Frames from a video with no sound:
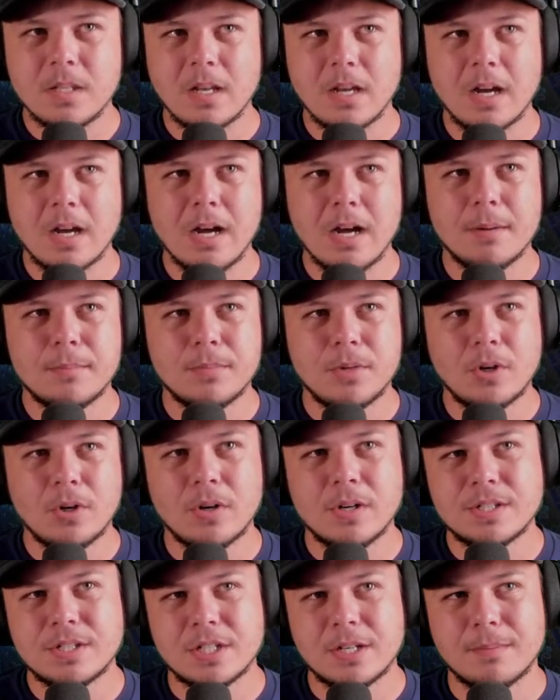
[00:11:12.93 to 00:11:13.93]

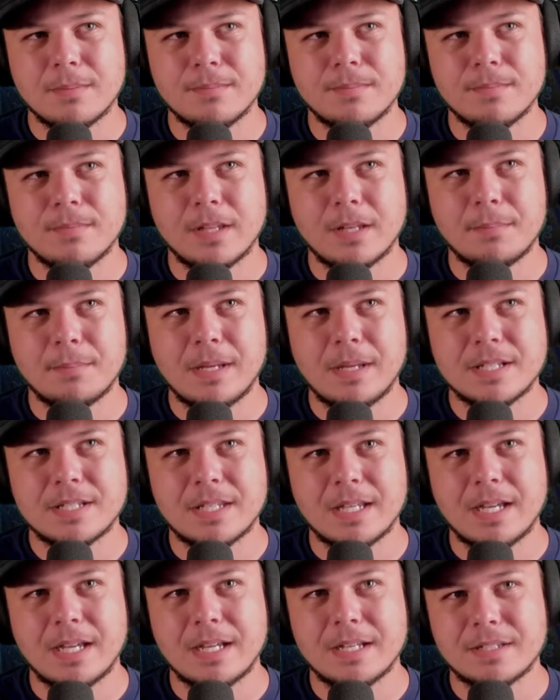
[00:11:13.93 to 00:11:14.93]
There is some like BS
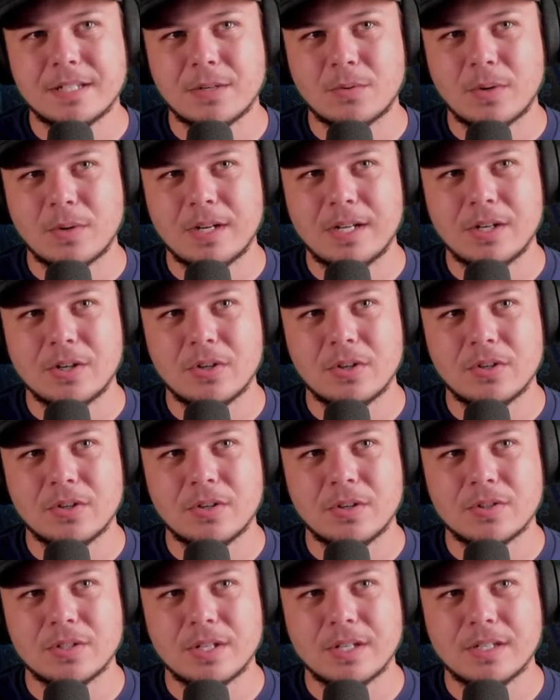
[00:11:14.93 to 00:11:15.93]
things, like right here,
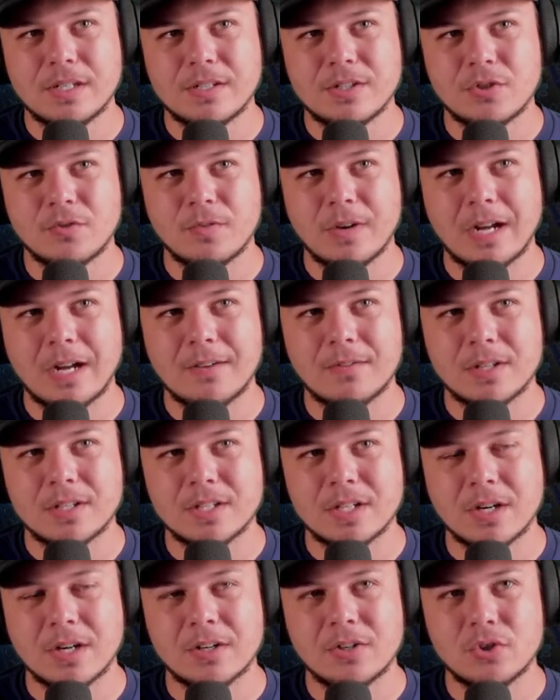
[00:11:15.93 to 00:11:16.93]
there's a survivor
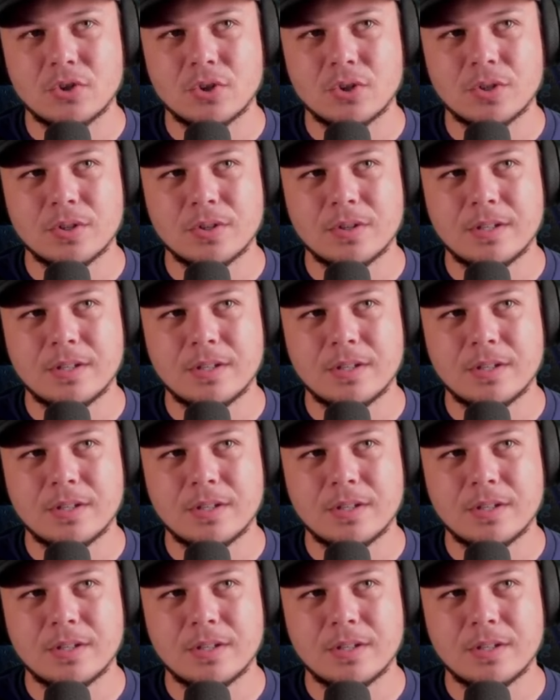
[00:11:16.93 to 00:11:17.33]
that's under